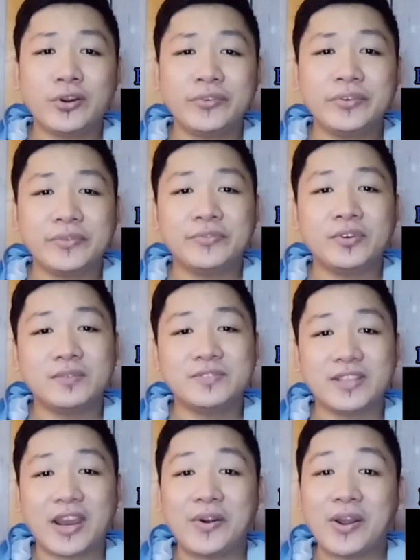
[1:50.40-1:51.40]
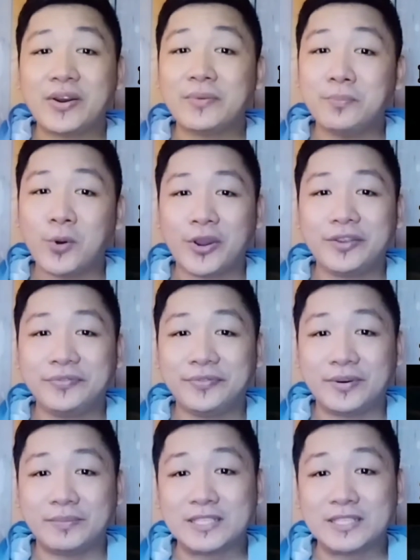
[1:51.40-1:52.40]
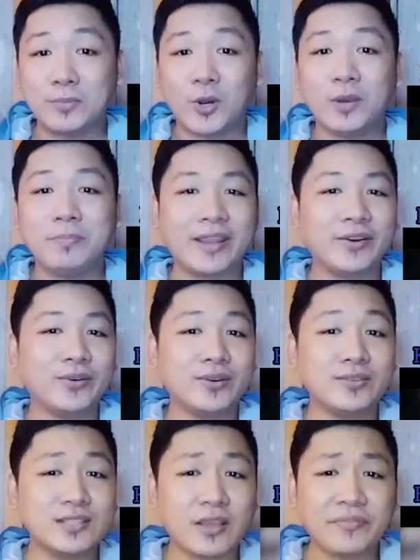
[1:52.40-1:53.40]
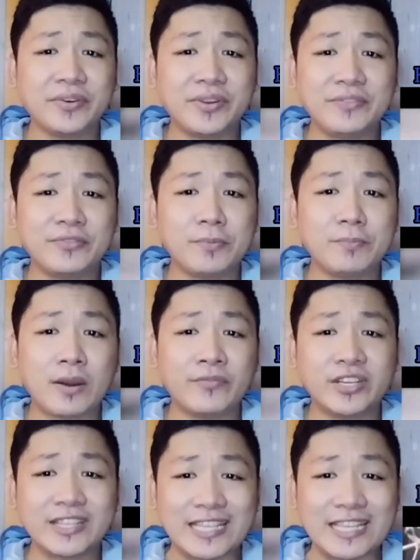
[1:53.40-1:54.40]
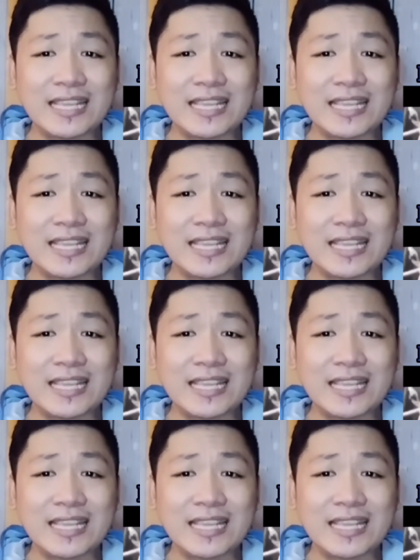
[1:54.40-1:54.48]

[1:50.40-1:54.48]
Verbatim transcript: revolves around a boy from small background suffering from poverty,